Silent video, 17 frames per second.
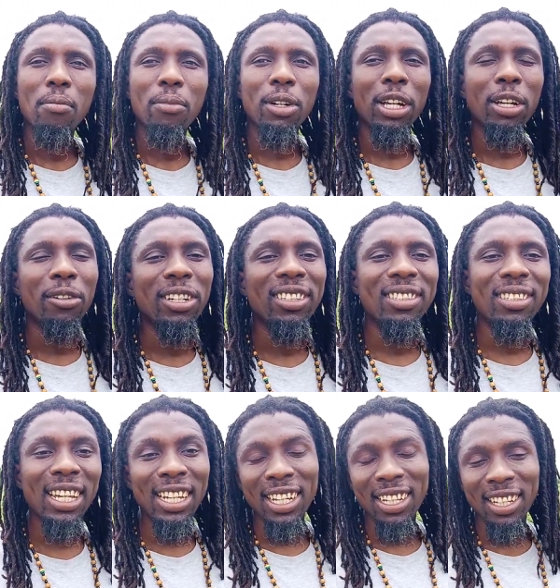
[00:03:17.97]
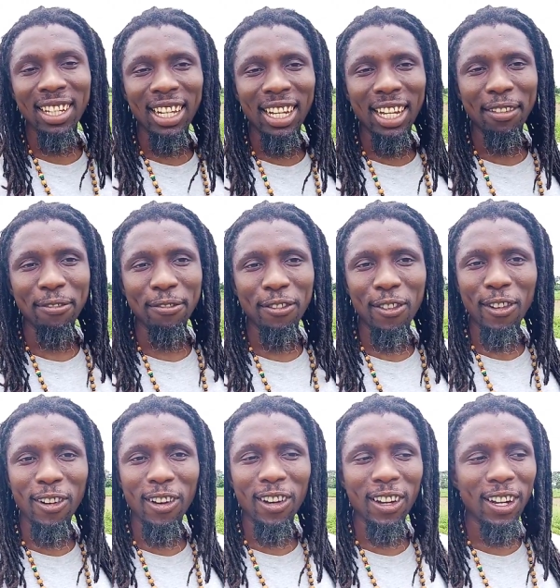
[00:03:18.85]
But they were selling the land
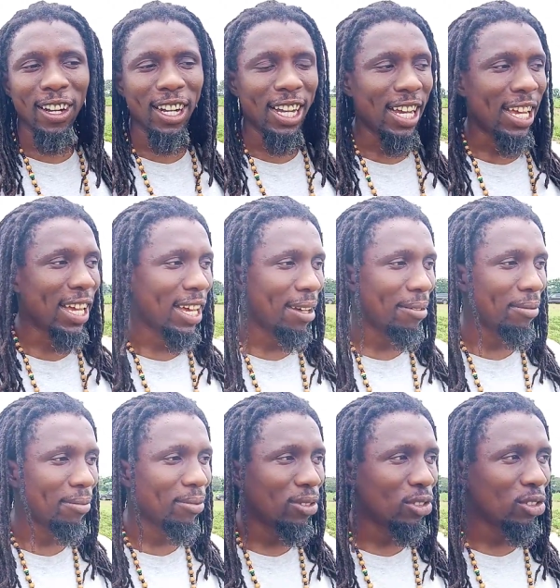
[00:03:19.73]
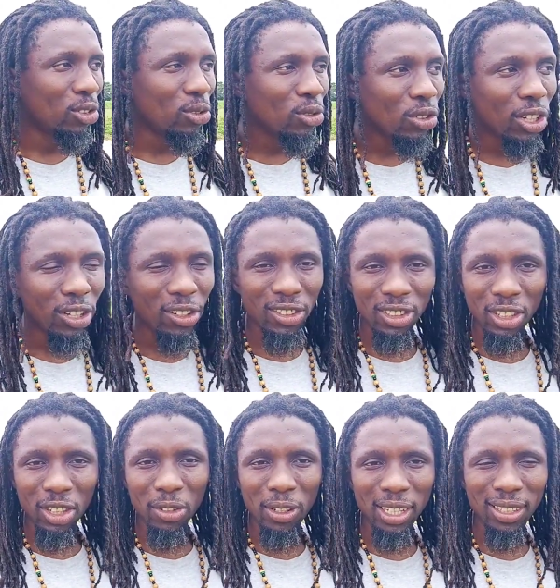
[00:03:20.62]
for
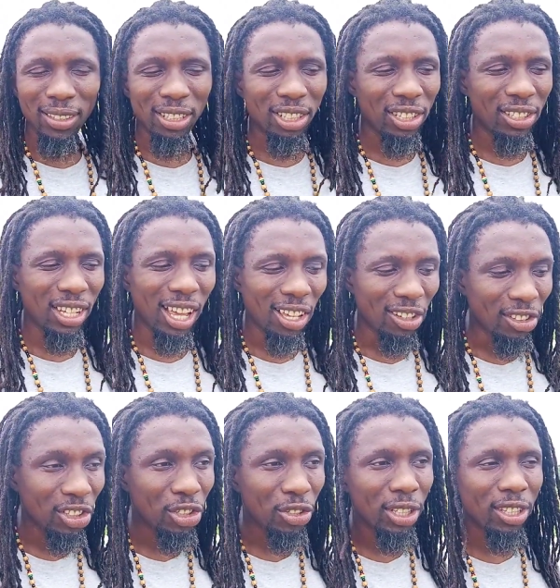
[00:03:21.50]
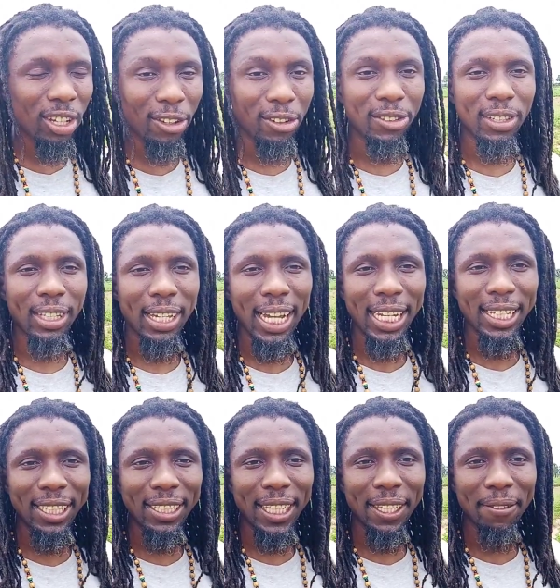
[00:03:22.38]
2,000 US, which is
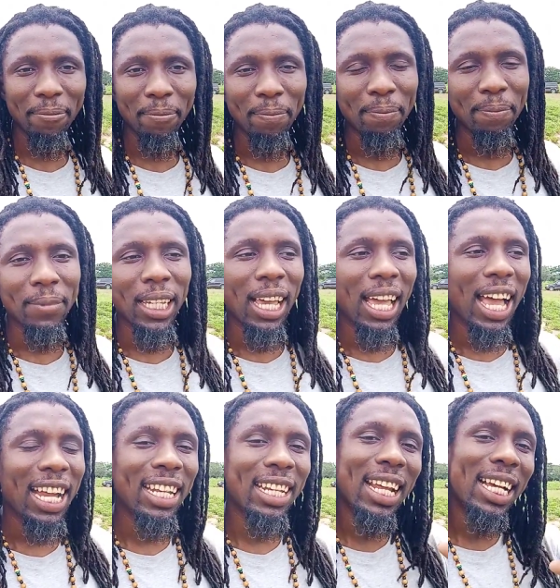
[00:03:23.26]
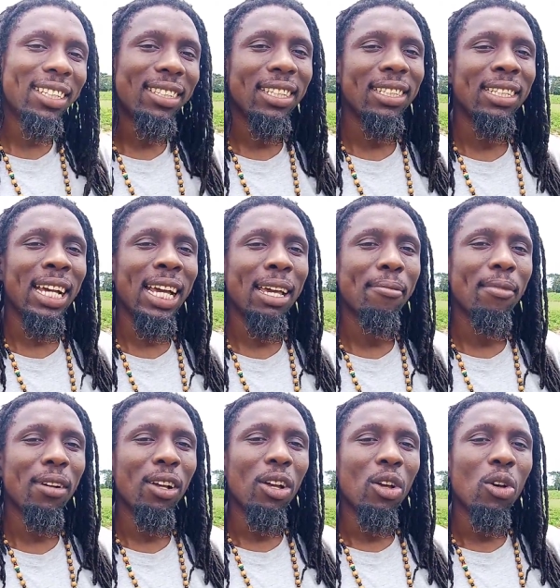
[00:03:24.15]
$100,000. And that's the
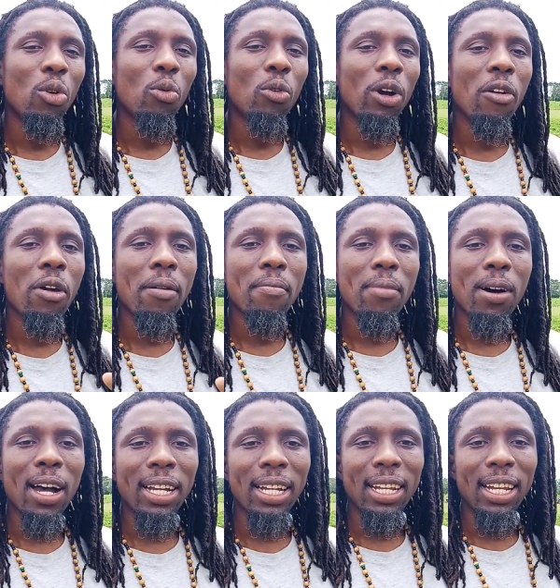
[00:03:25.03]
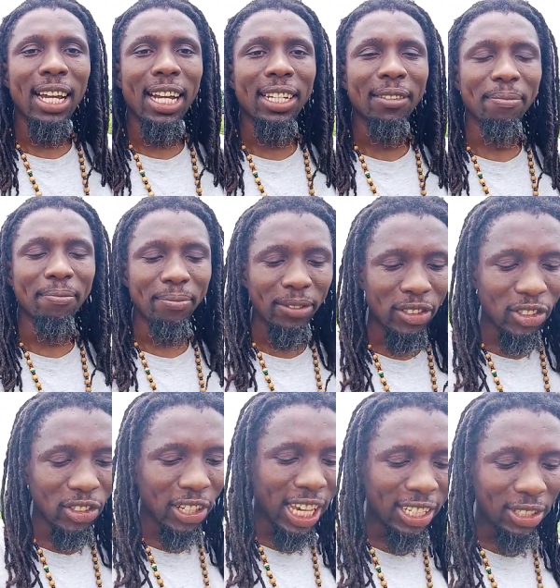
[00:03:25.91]
time when we bought the land.
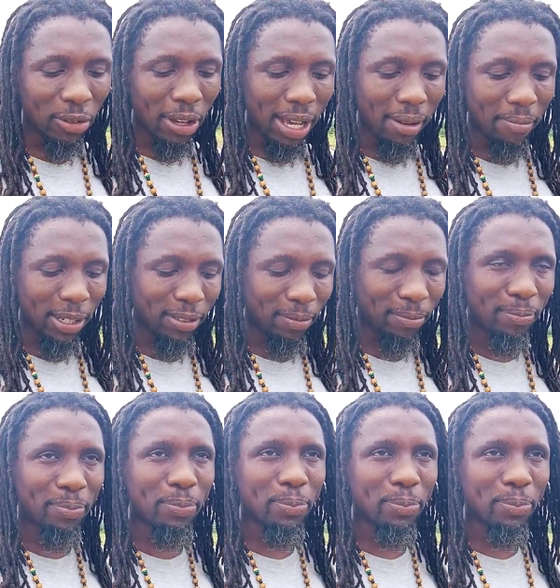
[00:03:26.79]
So guess what happened?